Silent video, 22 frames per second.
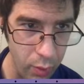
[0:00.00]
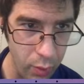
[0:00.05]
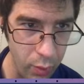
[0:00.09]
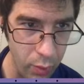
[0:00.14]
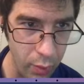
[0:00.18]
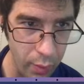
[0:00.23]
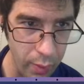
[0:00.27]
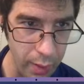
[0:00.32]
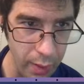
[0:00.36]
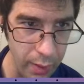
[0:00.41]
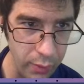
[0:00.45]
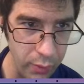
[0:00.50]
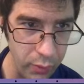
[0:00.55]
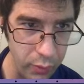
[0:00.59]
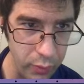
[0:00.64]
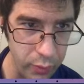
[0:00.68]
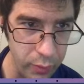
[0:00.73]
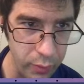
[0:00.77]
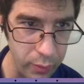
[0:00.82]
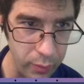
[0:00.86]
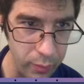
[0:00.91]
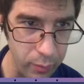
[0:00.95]
the
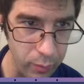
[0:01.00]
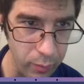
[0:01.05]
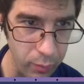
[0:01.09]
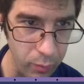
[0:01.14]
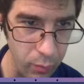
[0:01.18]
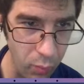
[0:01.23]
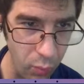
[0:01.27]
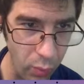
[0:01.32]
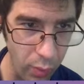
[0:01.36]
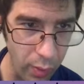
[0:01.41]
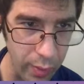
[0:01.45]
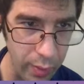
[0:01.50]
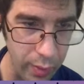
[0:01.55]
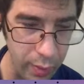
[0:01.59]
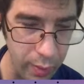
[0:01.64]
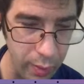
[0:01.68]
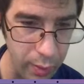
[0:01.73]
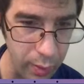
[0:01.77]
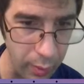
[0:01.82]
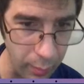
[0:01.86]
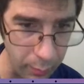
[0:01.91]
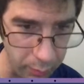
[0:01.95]
next one
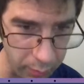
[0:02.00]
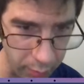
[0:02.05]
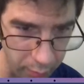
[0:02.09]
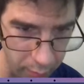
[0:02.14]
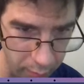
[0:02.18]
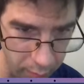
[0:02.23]
up